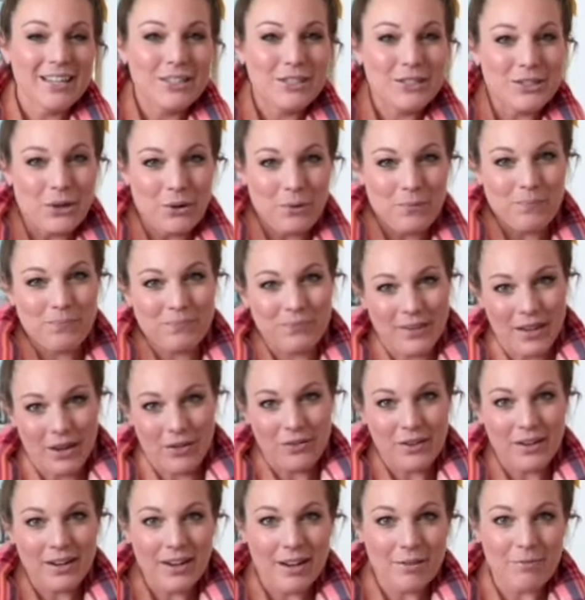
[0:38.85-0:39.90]
So now
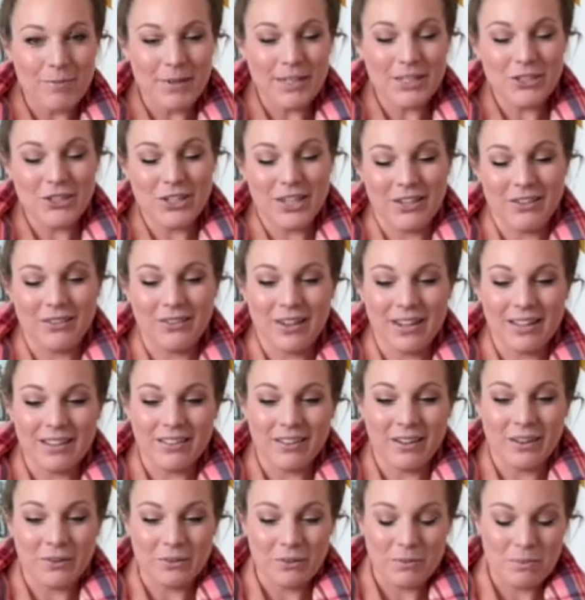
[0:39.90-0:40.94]
that I have my channel, I
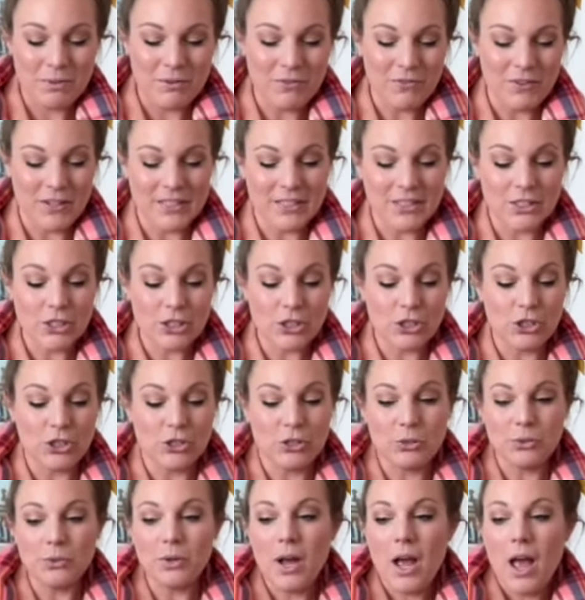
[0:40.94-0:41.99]
thought it would be fun to
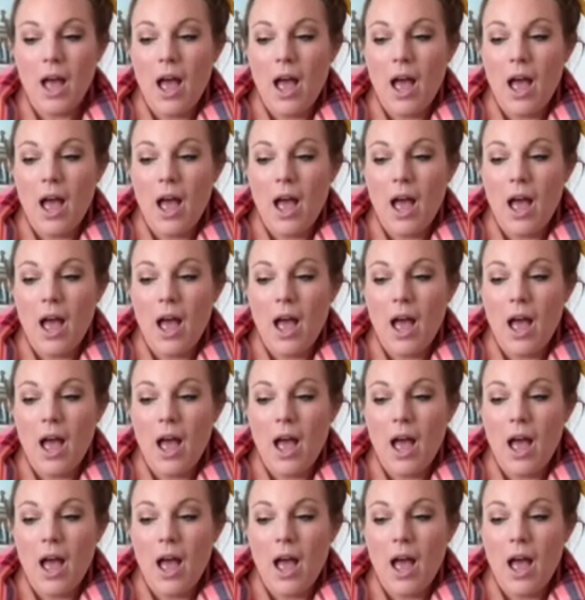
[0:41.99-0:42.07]
do,